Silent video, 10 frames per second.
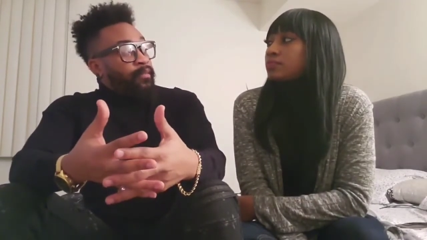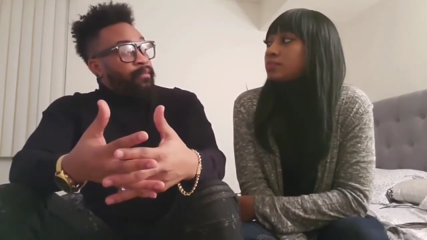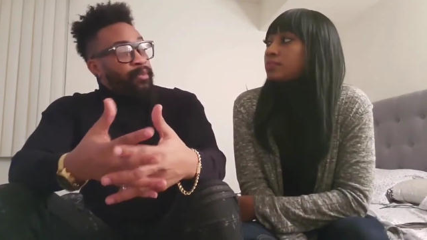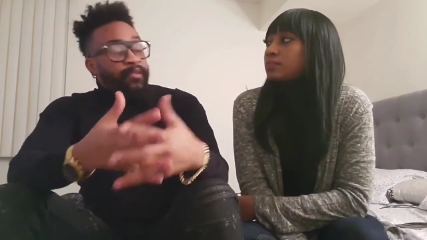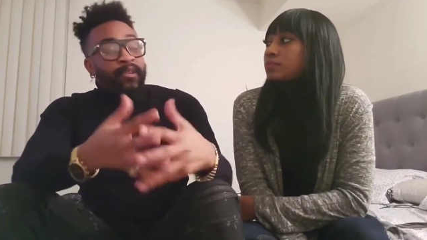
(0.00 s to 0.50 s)

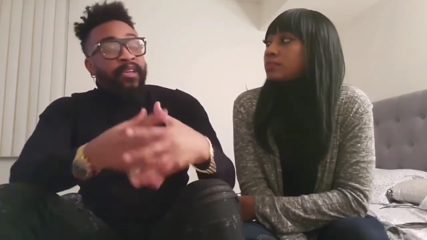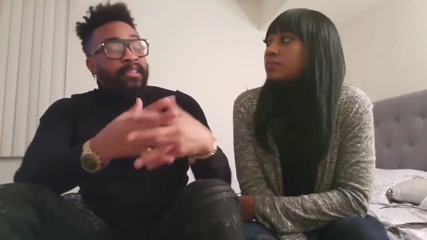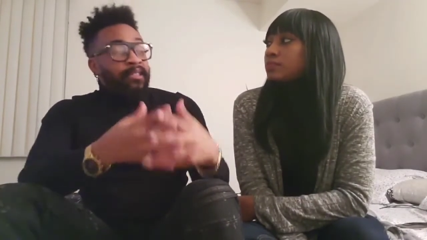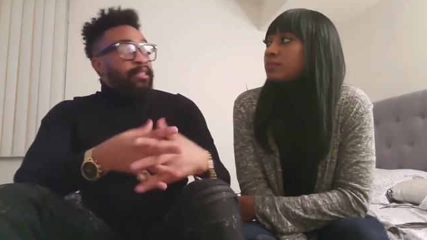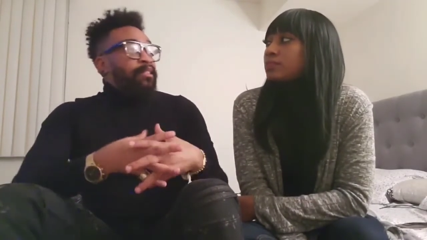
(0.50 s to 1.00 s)
Speaker 1: before
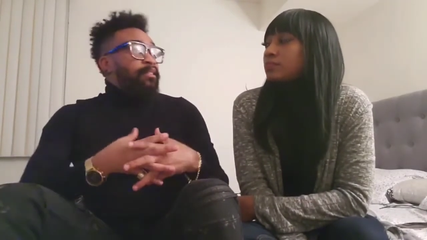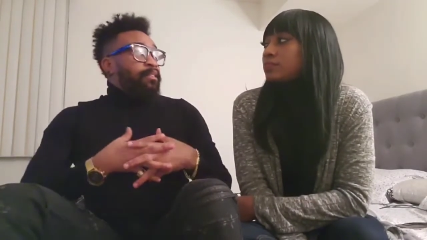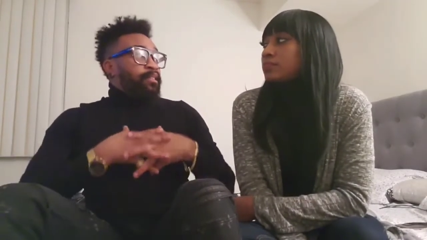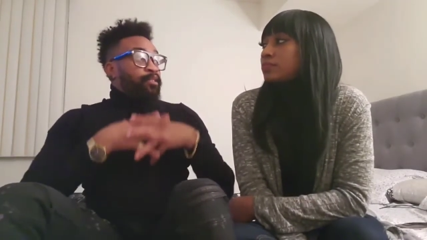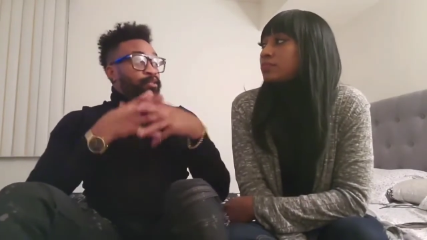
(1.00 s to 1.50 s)
getting
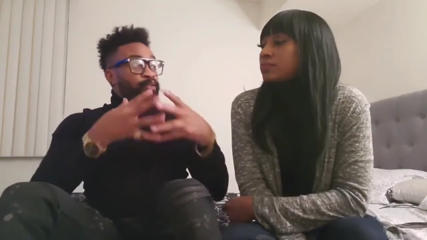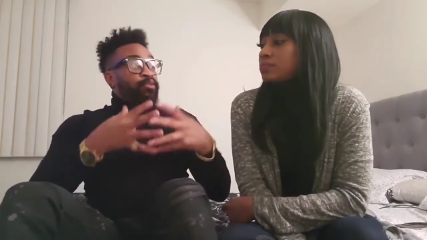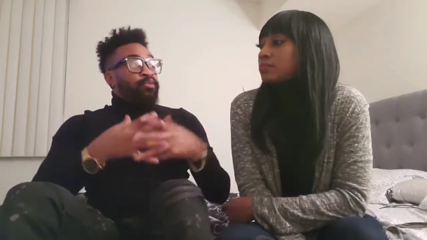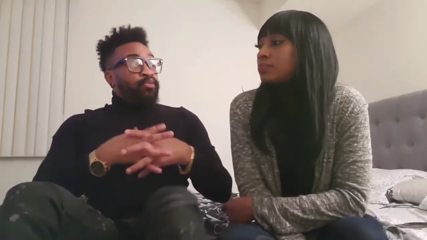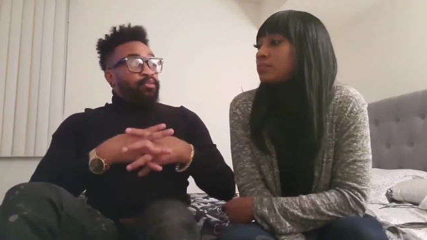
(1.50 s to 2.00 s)

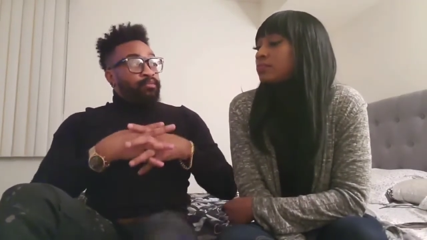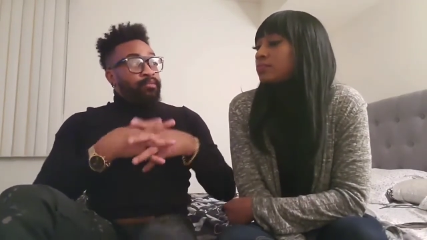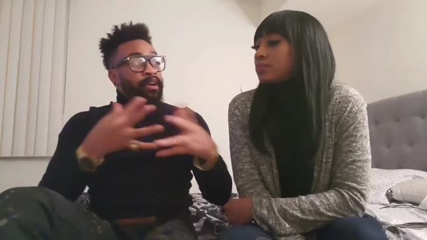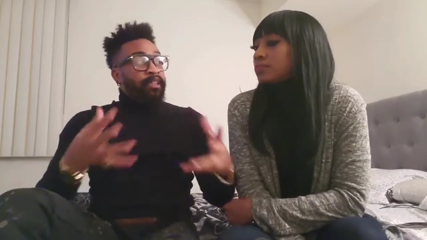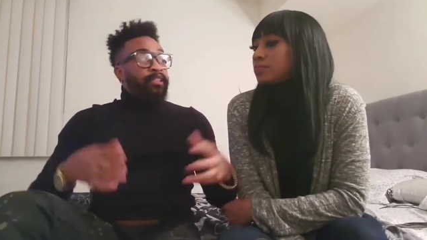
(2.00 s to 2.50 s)
into
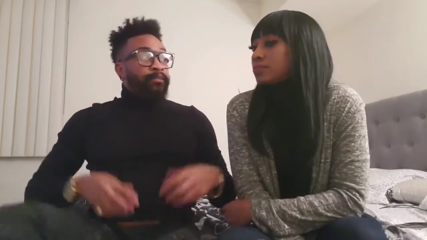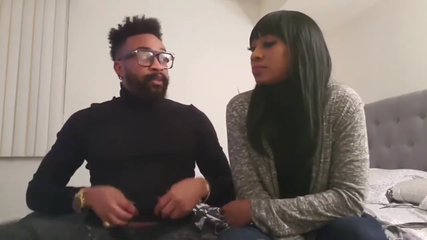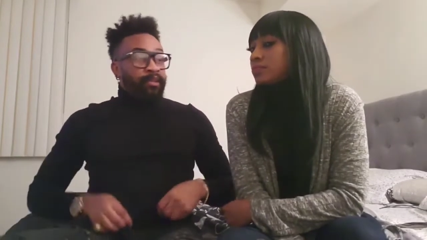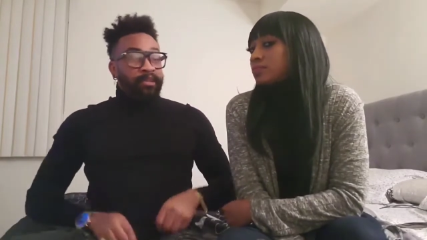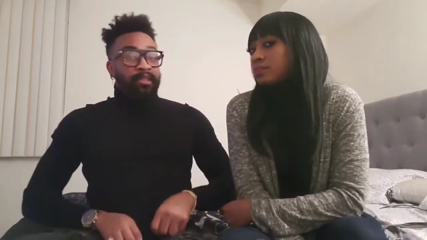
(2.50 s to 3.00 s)
marriage
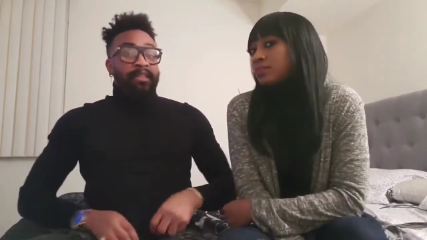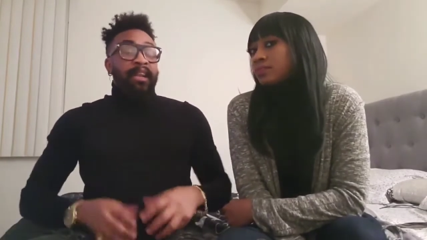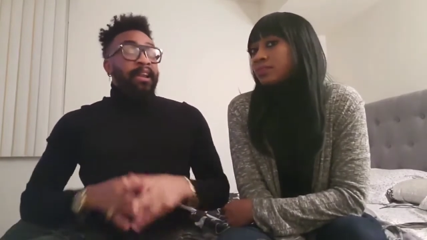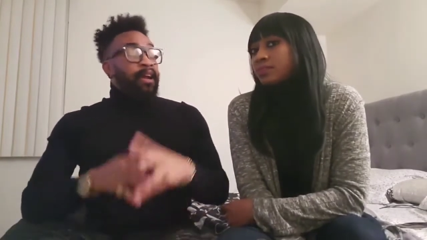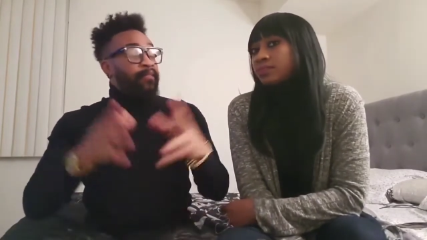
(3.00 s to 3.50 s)
because it's
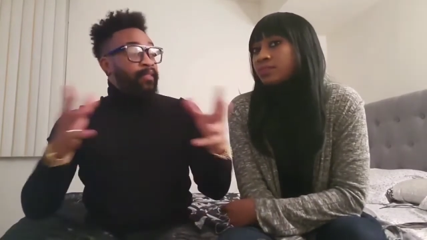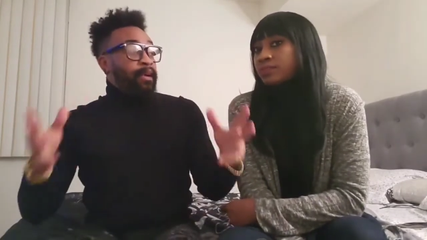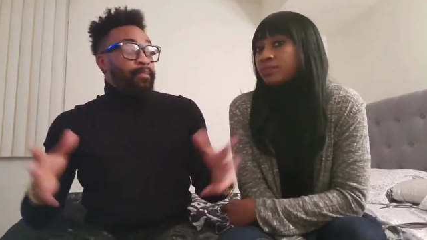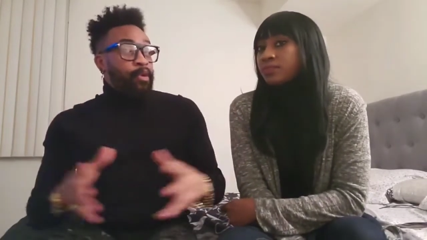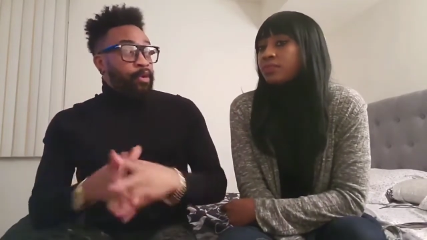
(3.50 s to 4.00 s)
a
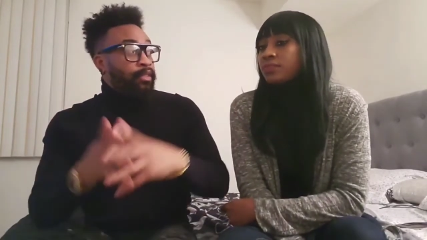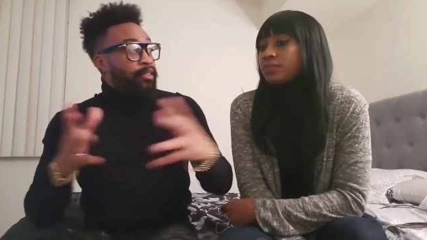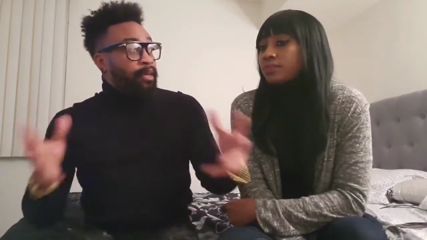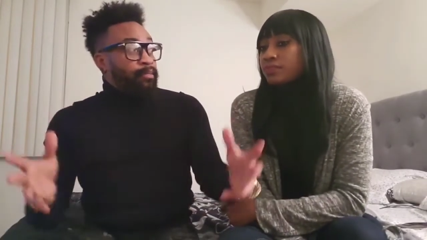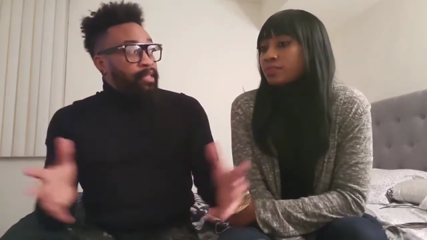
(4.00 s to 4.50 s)
lifetime, long
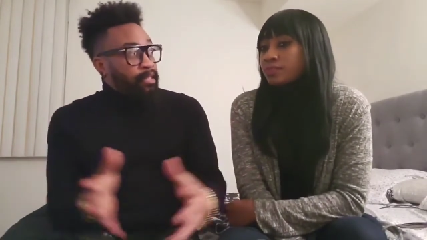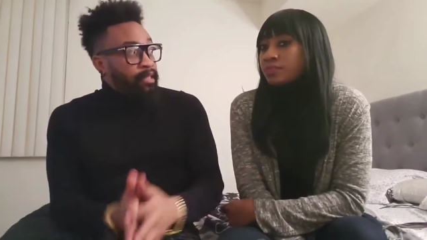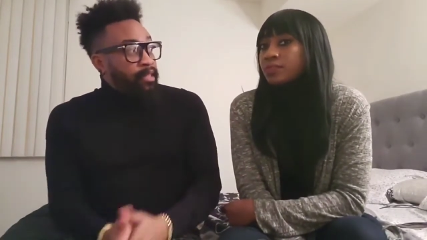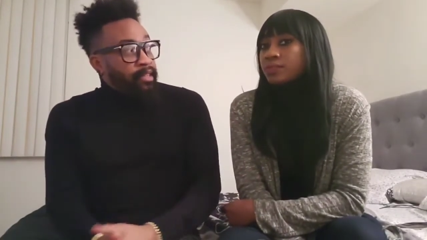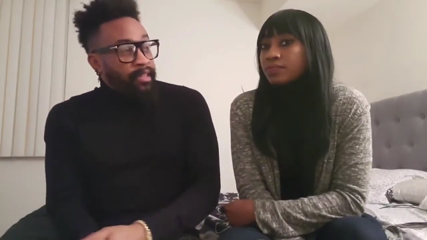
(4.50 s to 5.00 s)
time thing.
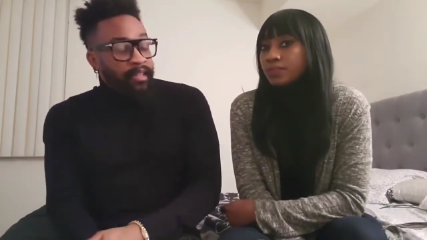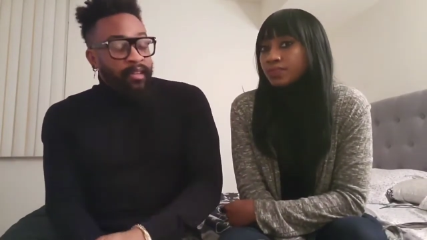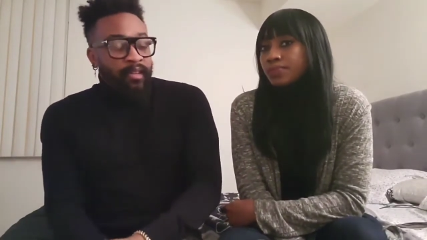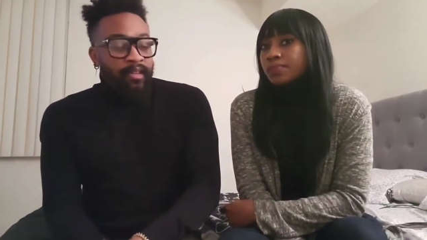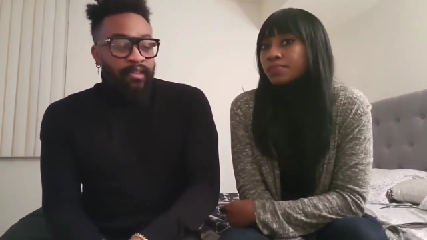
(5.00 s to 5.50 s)

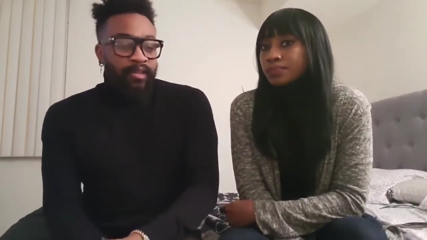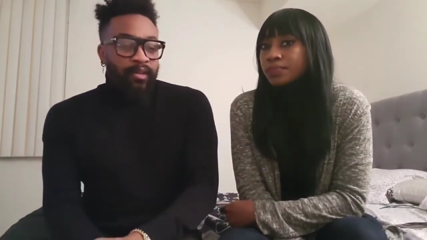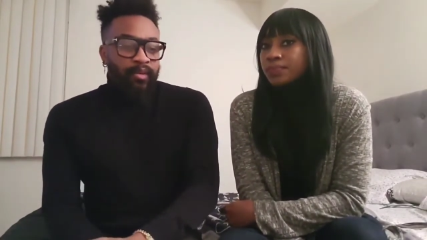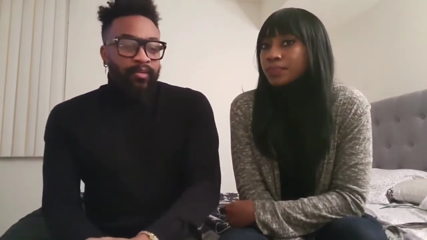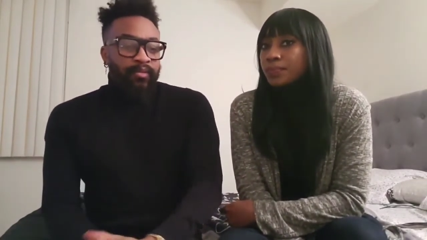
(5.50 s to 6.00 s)

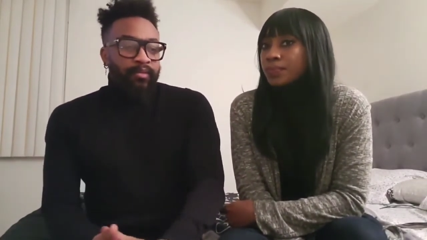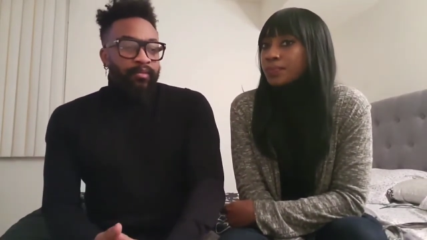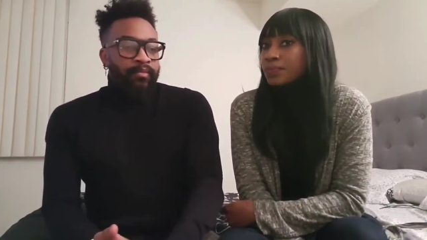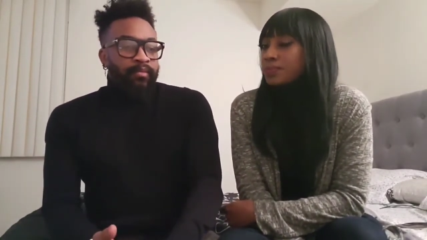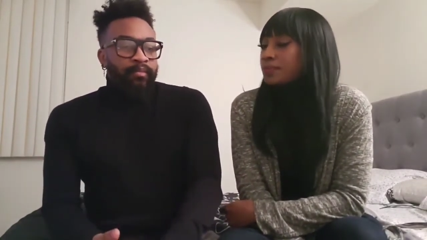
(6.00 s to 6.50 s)
So,
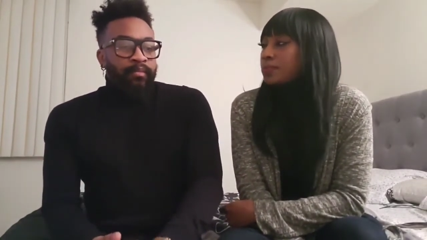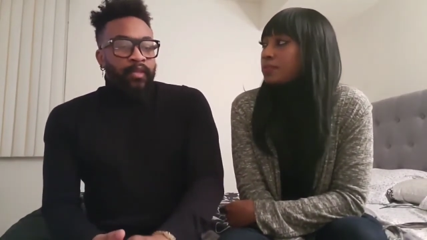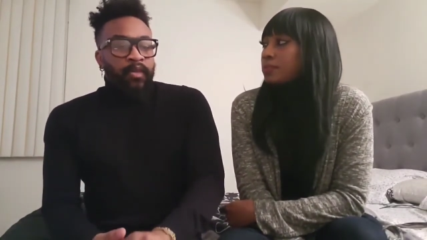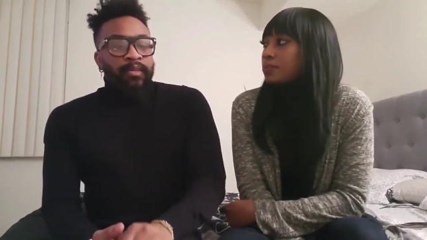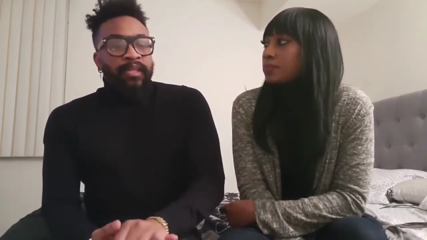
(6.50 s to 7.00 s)

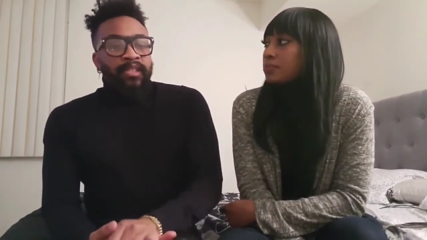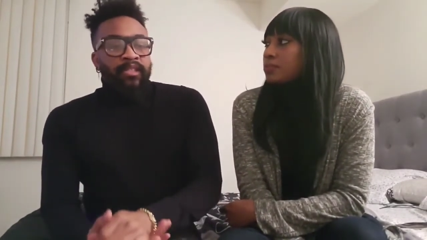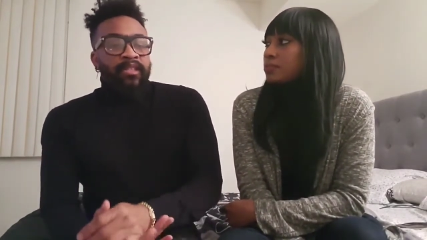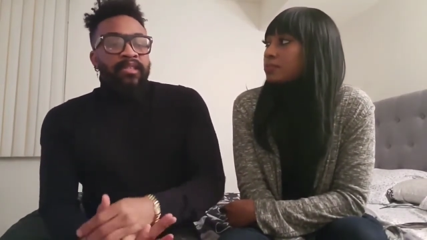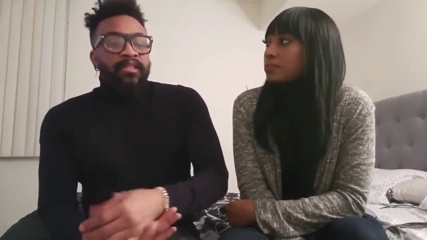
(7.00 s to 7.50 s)
communication in the